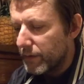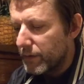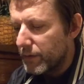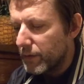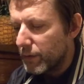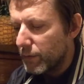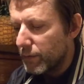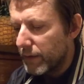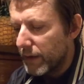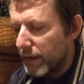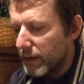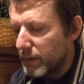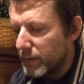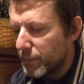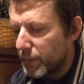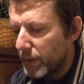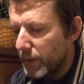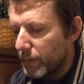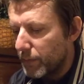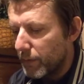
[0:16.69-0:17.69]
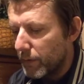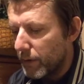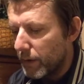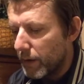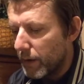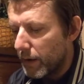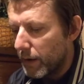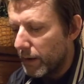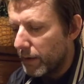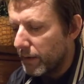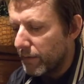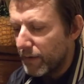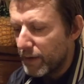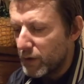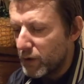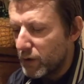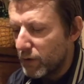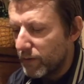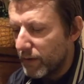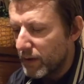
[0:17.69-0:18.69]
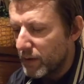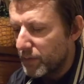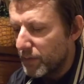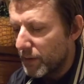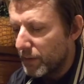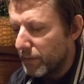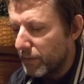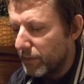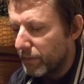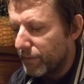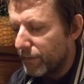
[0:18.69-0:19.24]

2,000 people, uh, the vast 2,000 people,